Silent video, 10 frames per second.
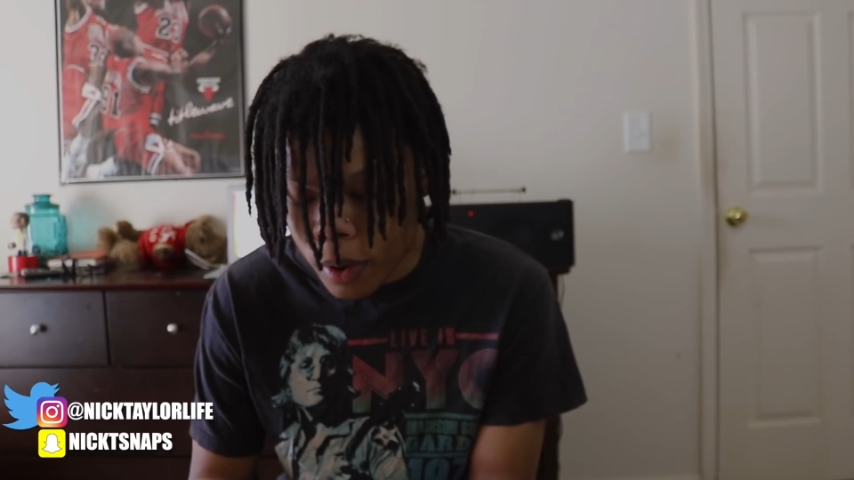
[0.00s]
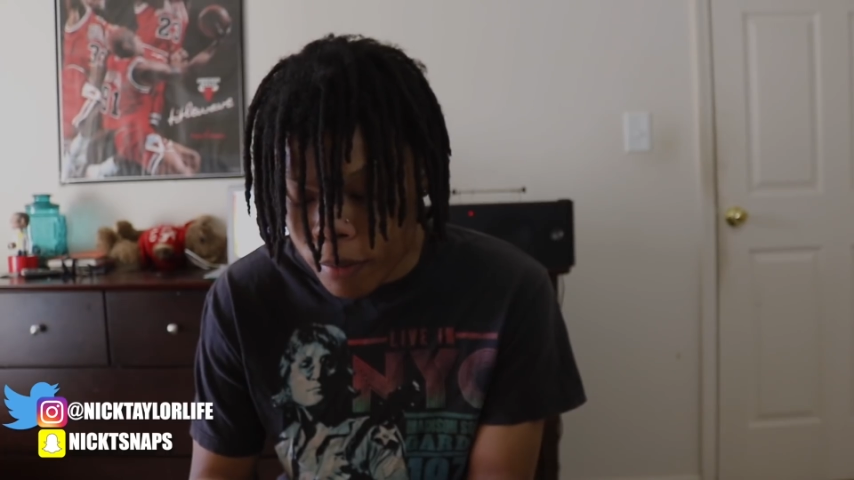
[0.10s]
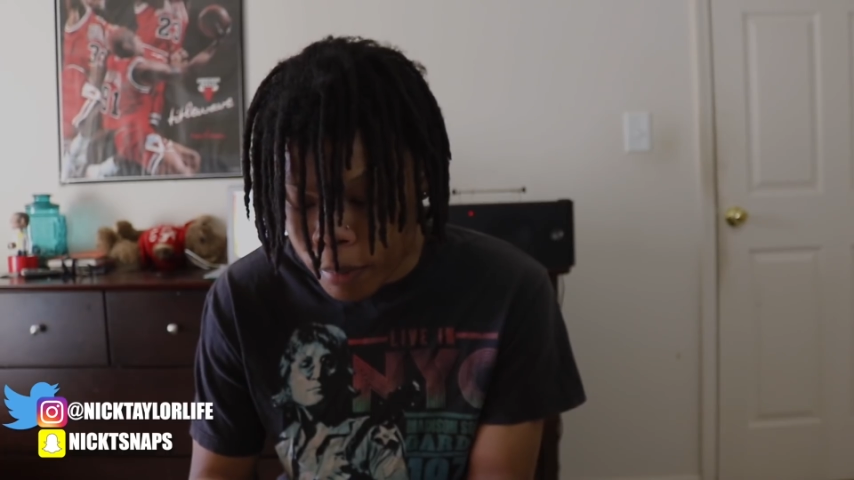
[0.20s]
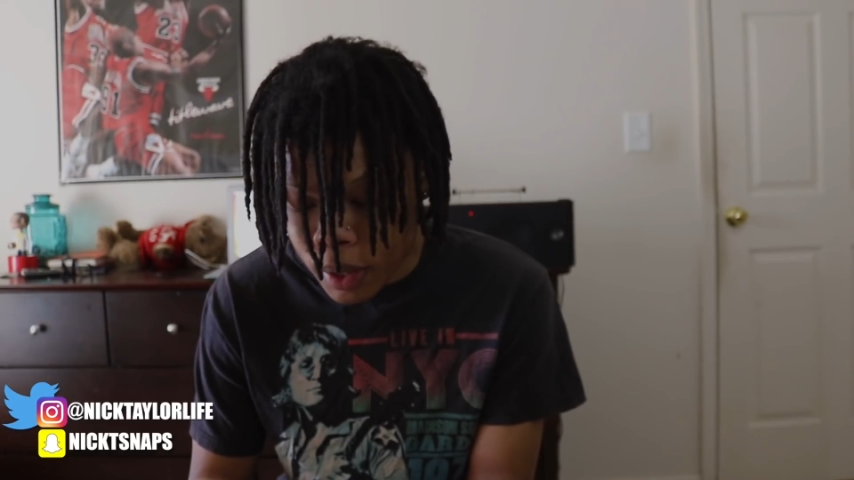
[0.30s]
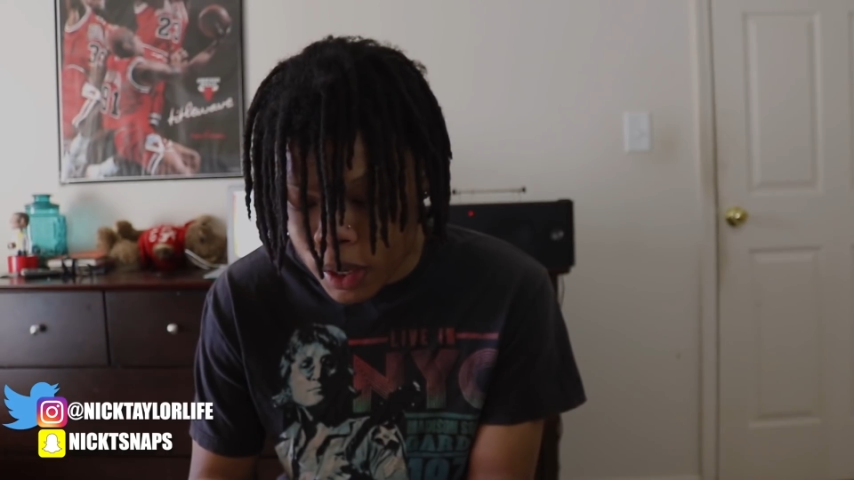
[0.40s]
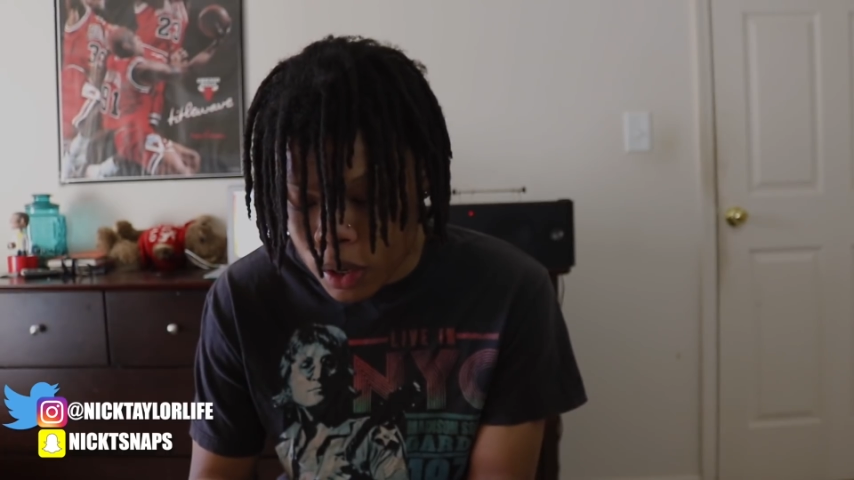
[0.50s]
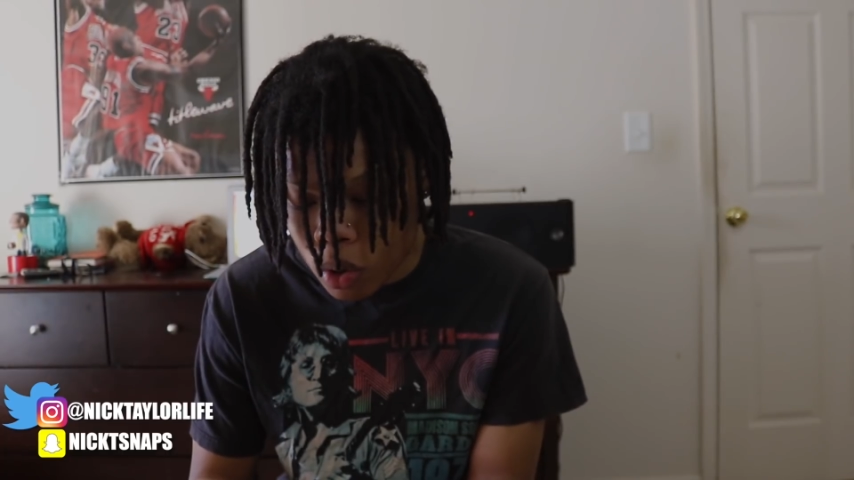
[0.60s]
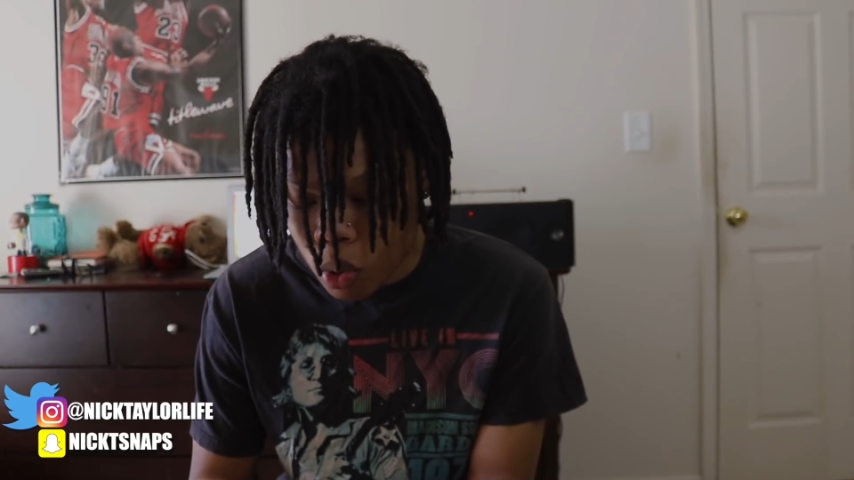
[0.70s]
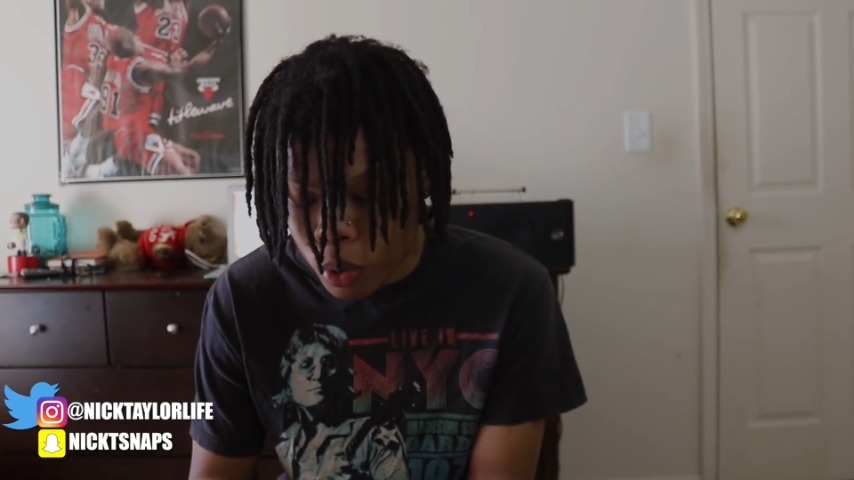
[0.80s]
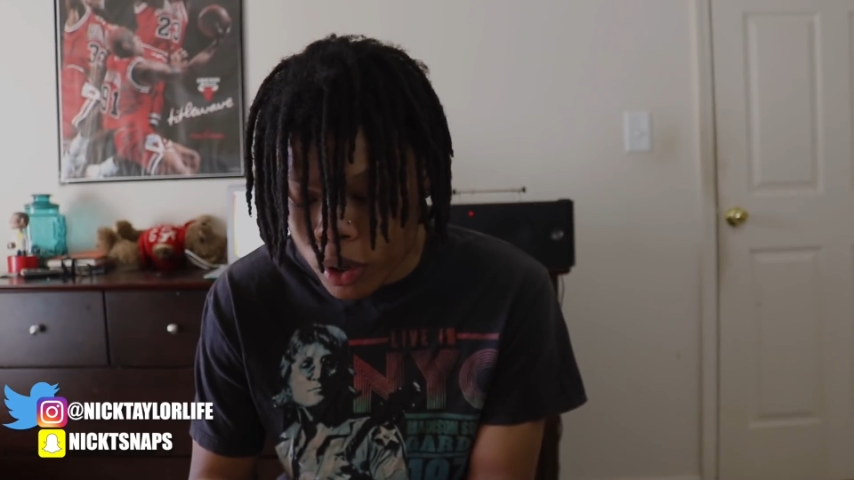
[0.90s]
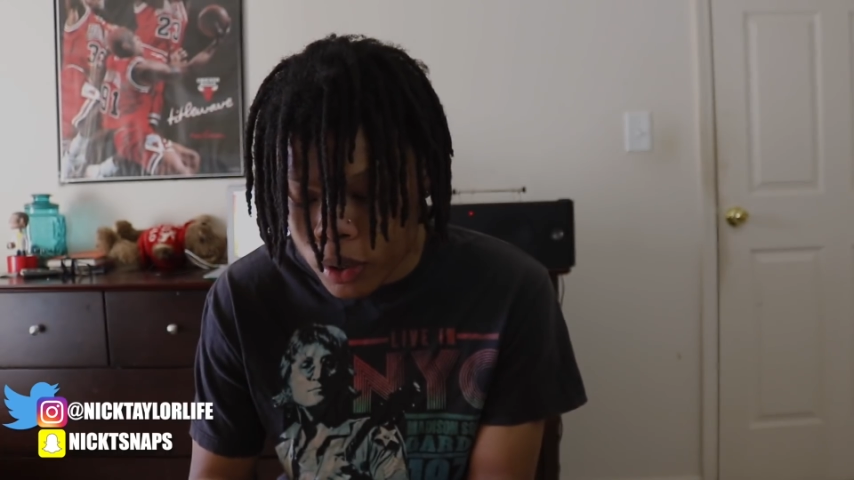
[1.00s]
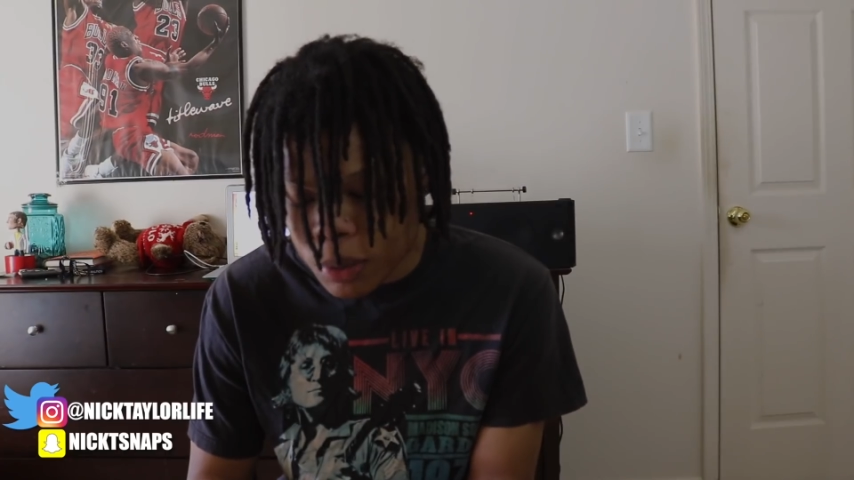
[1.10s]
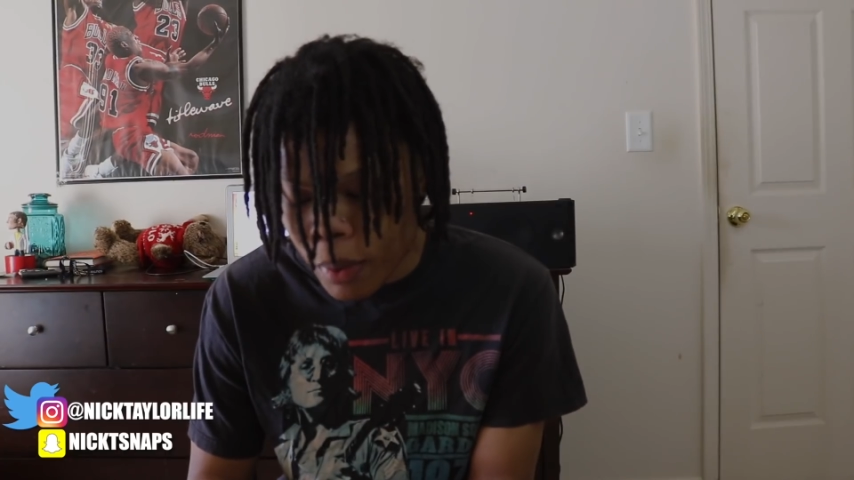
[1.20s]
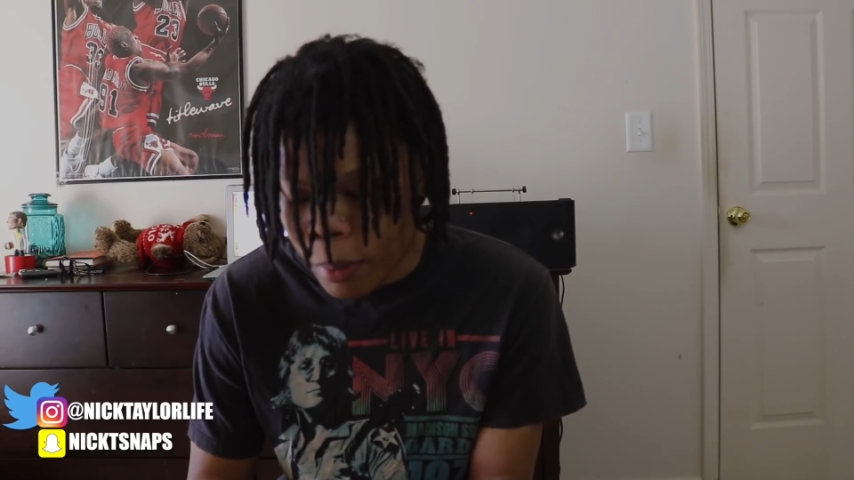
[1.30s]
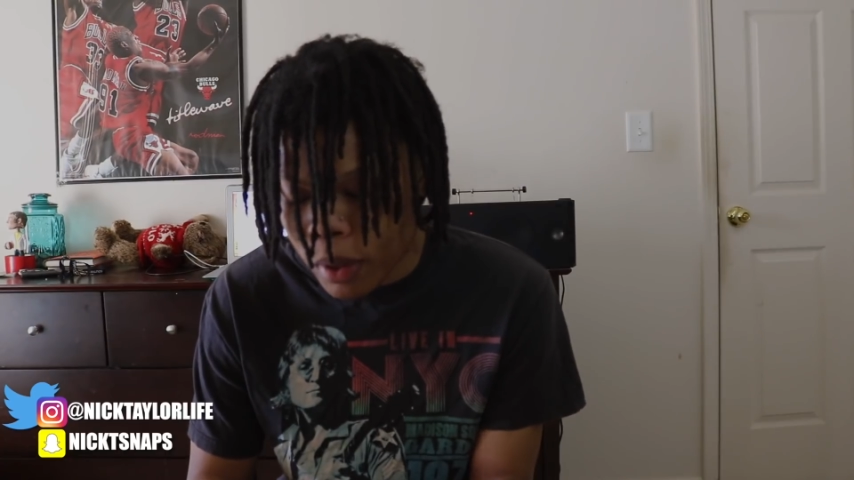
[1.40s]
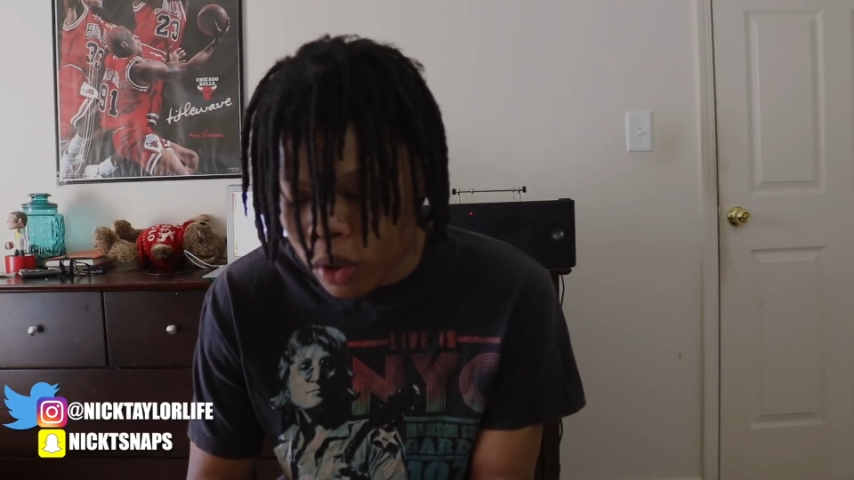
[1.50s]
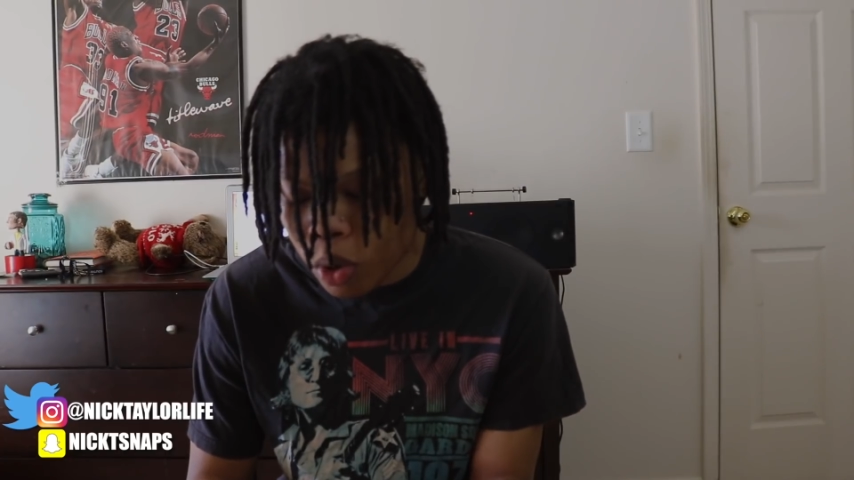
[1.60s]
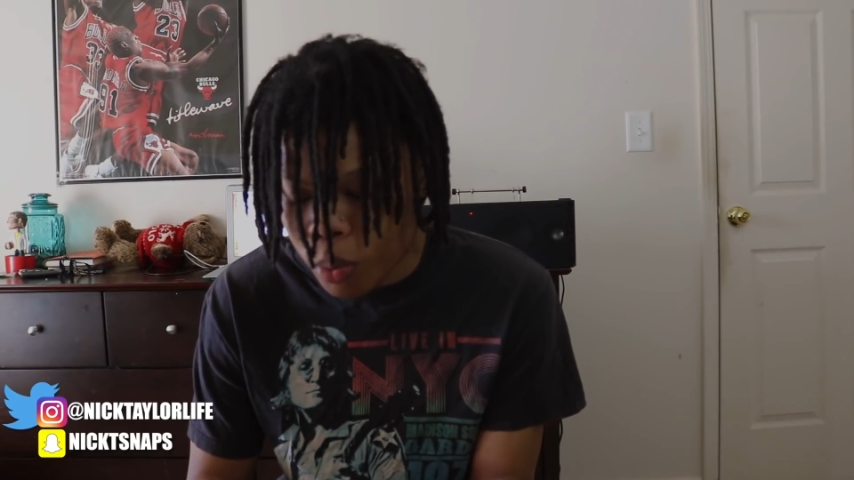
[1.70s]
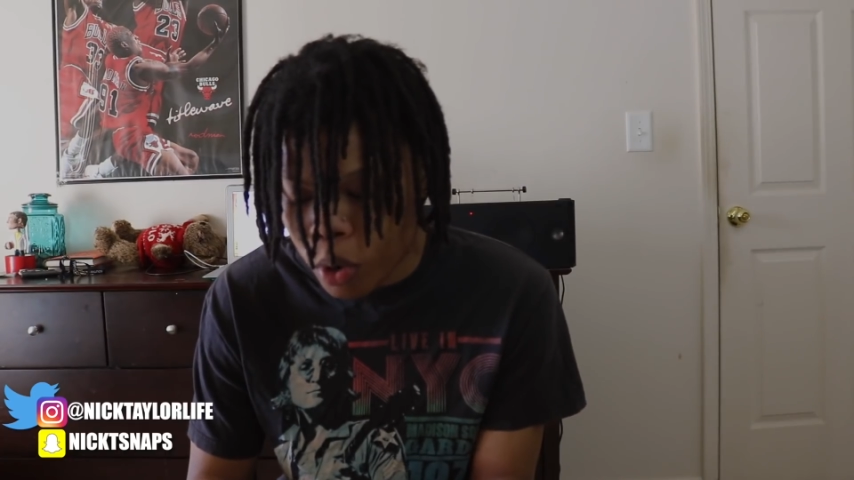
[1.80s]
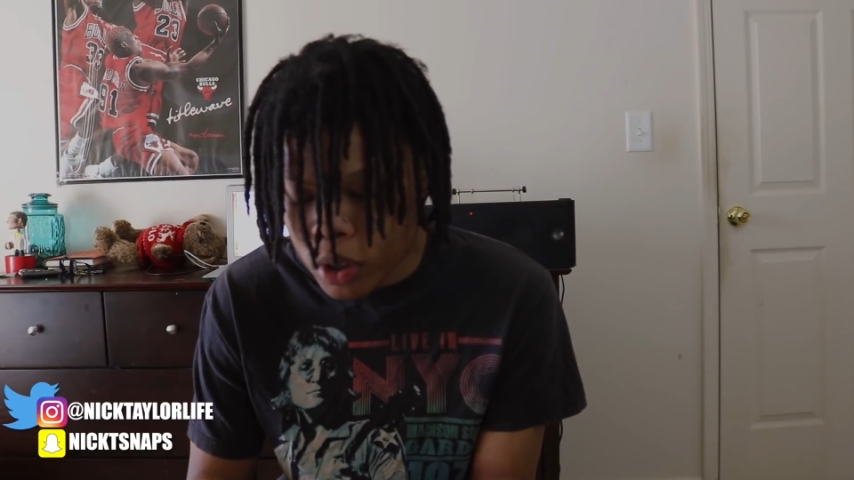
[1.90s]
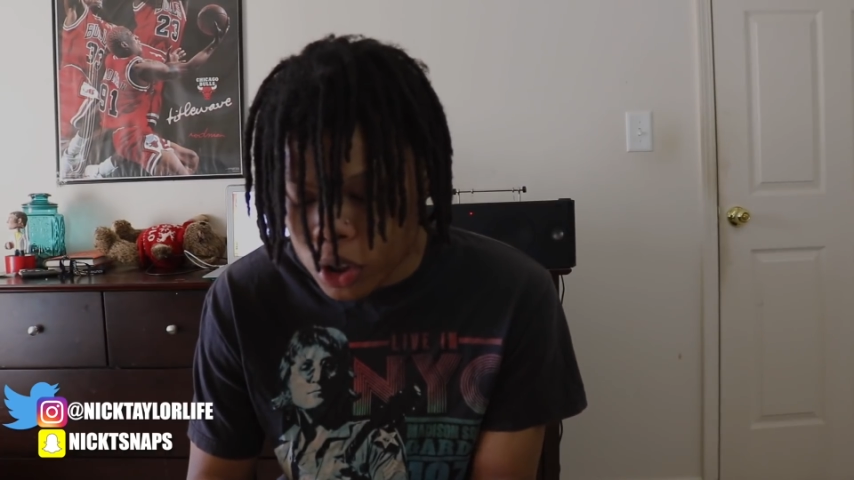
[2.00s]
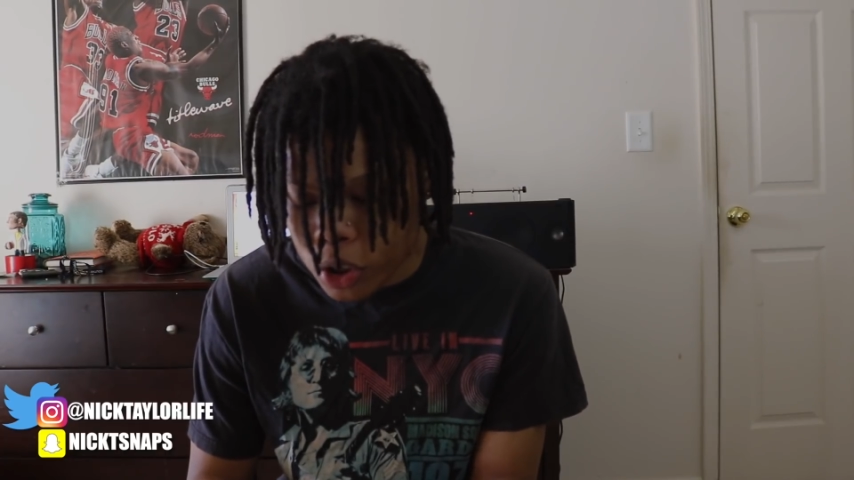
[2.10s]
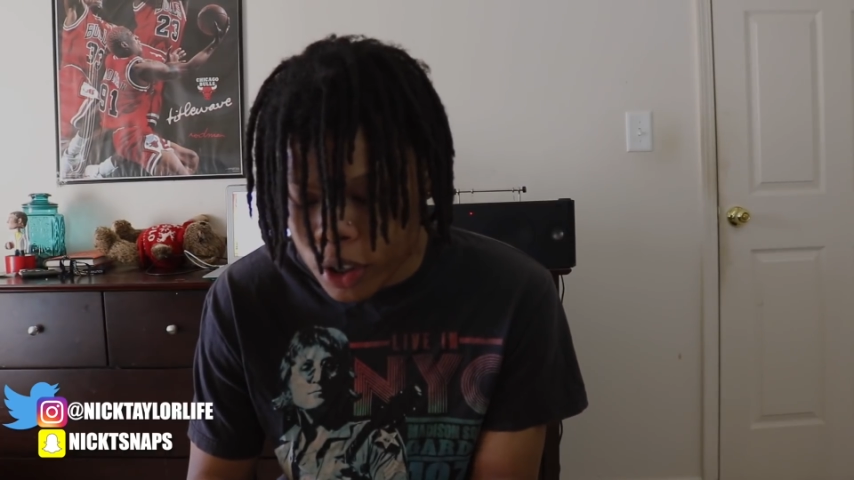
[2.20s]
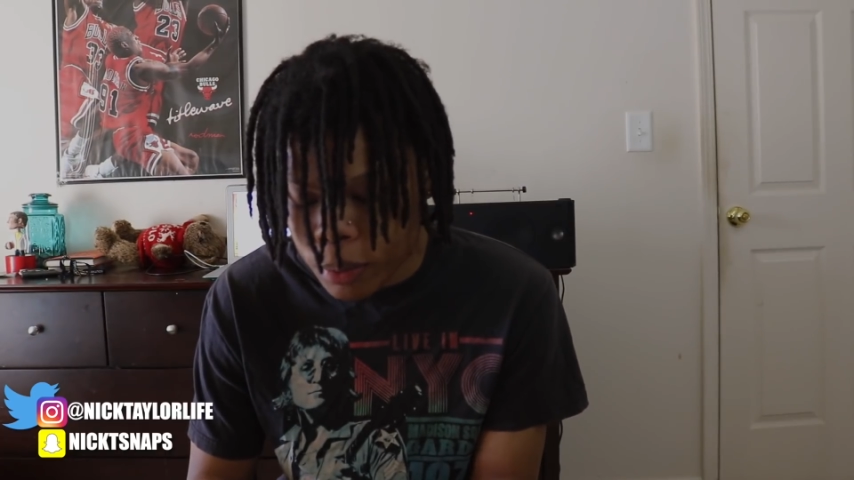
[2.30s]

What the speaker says: of many who were just maybe a little more extreme